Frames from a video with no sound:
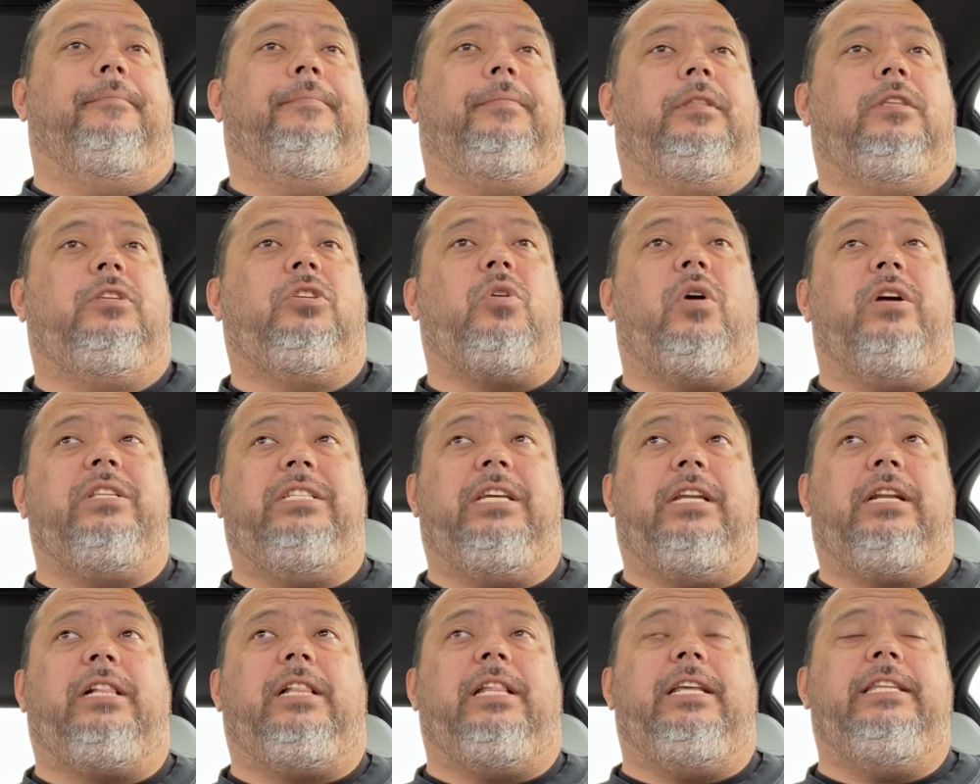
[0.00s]
So I
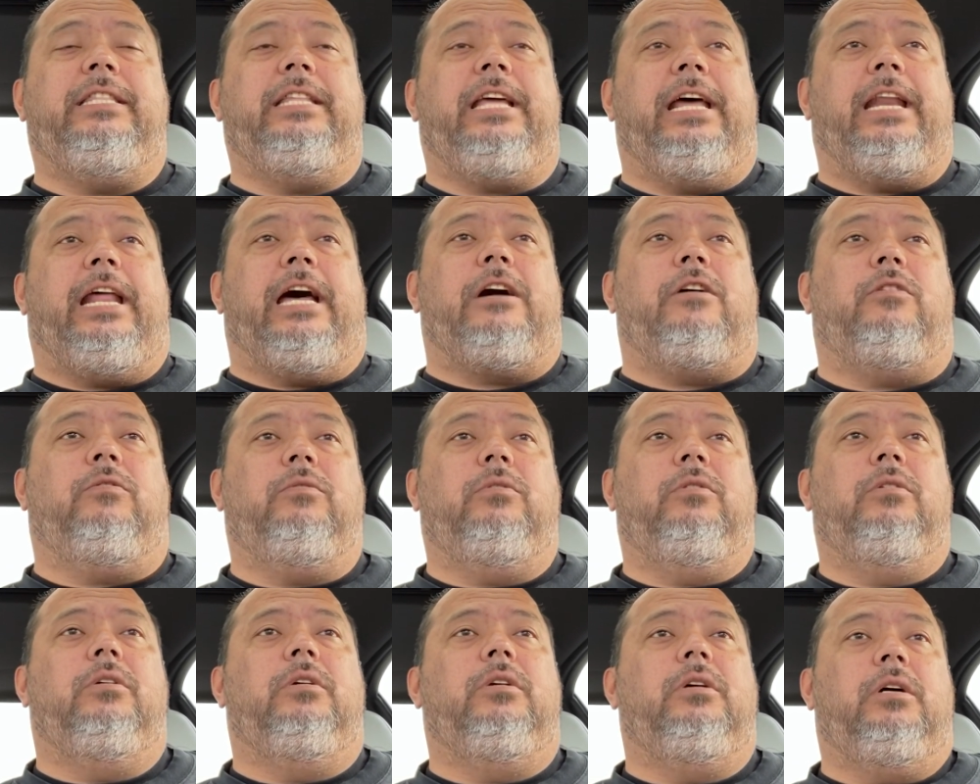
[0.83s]
did clean that out.
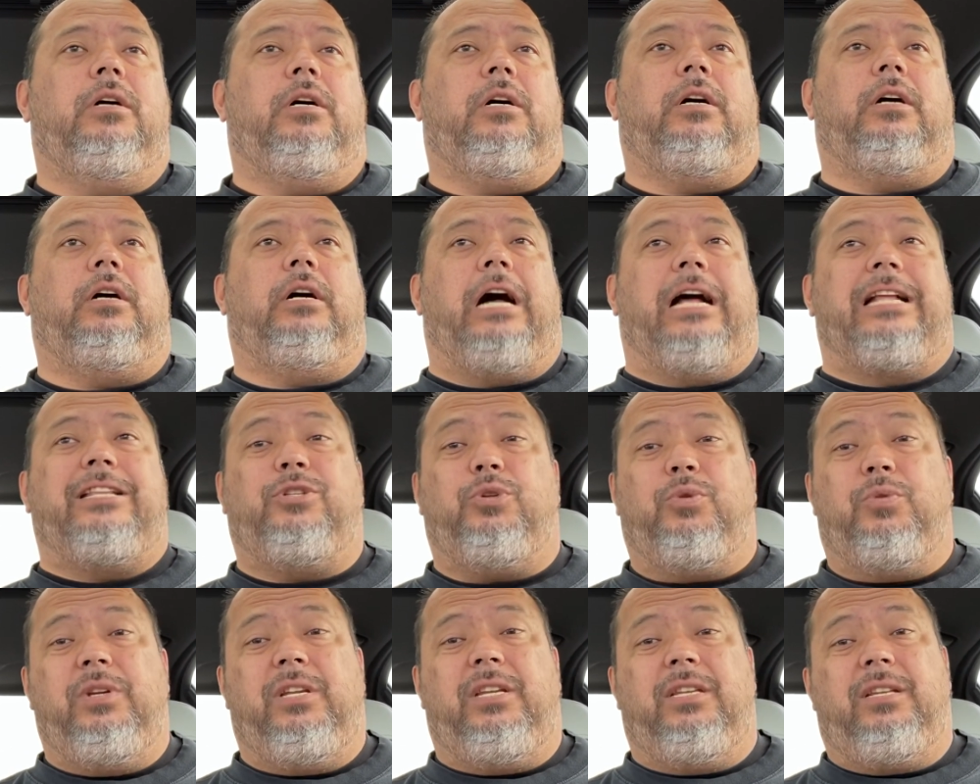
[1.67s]
I
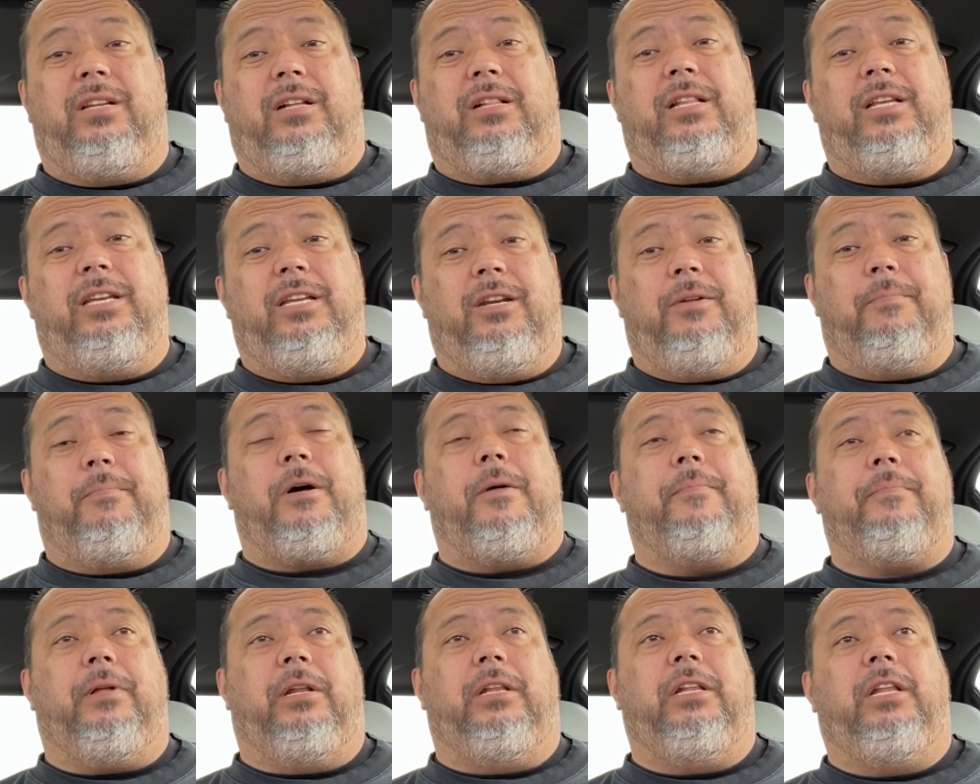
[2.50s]
do need to clean them
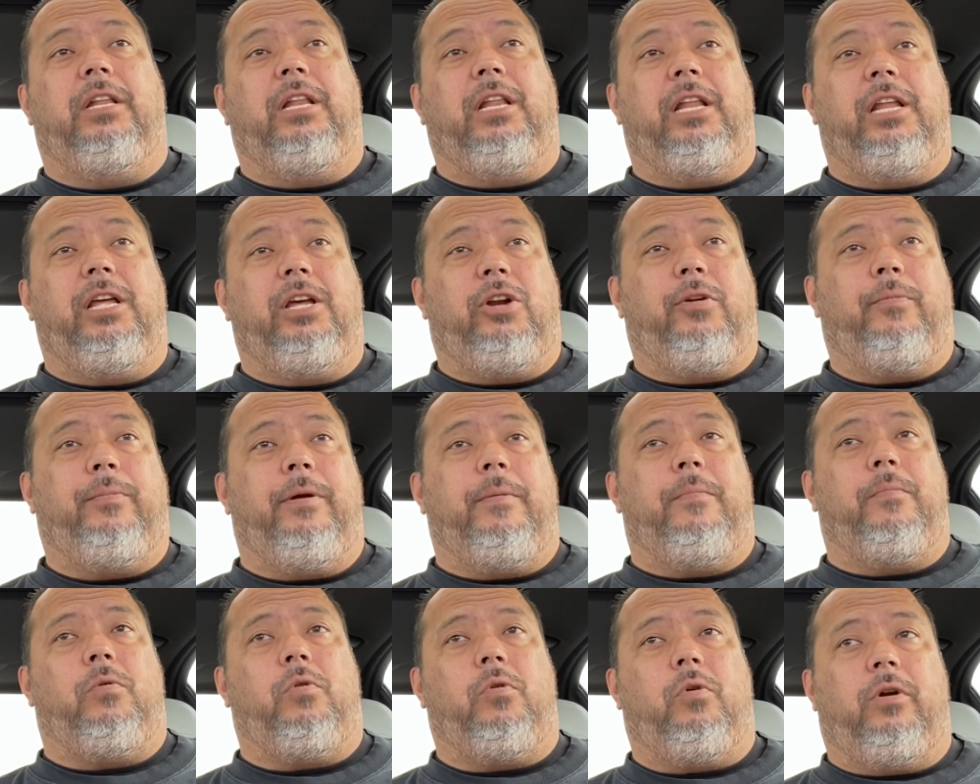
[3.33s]
up a little
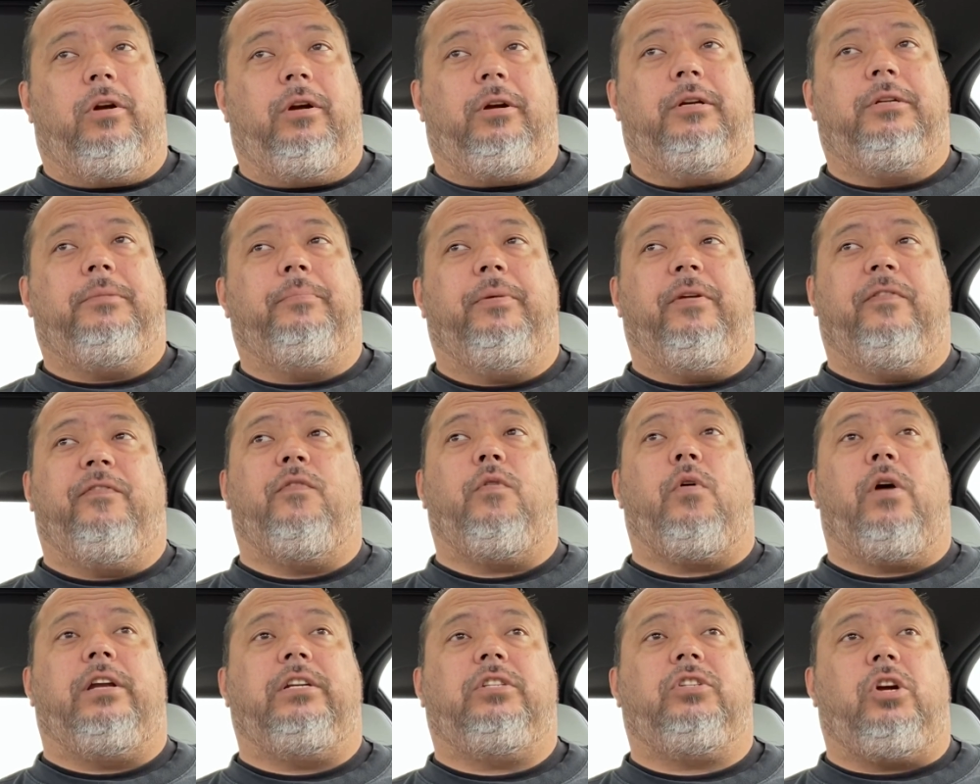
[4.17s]
bit more
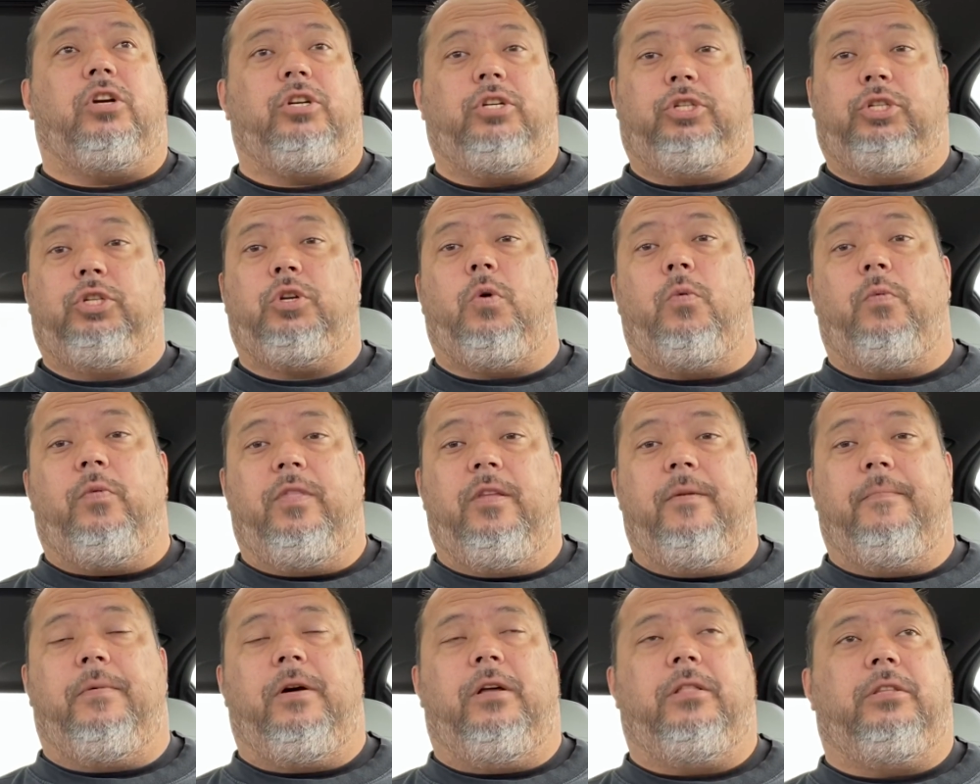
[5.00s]
before I start showing
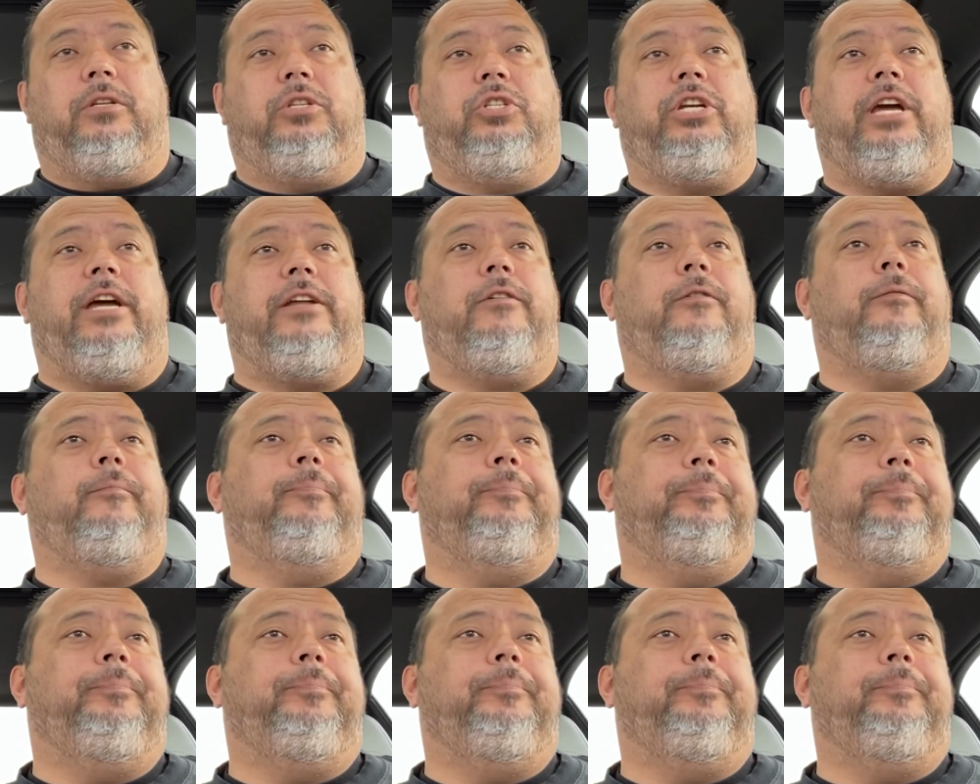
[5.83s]
them on the channel,